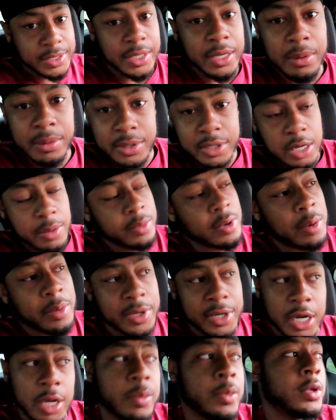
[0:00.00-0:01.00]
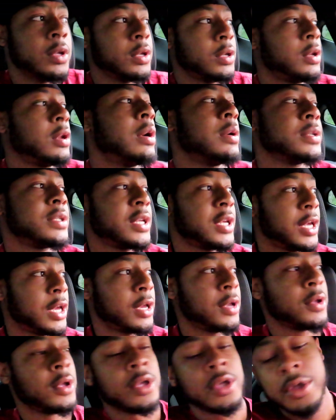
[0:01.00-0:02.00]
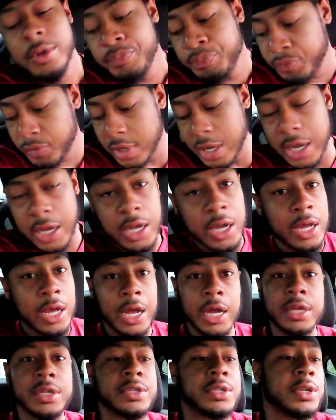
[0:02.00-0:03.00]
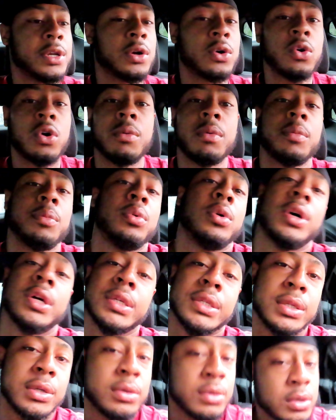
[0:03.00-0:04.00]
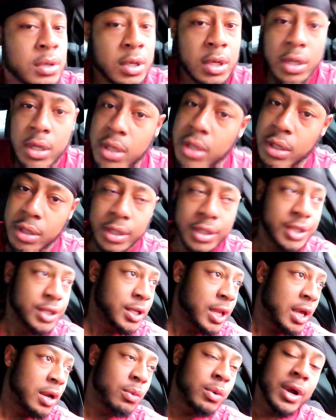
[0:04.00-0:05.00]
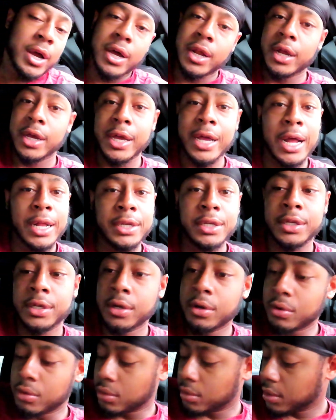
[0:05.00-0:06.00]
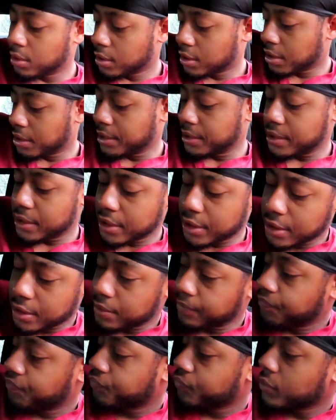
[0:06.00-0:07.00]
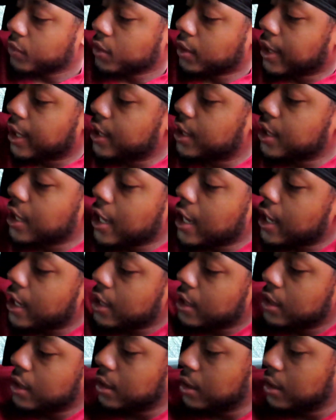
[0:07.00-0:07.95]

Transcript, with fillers: say I'm coming, I'm coming. You know what I'm saying? Yeah, I, I consider Corey my boy. So just like Ryan, I got to go. You know what I'm saying? Late or not.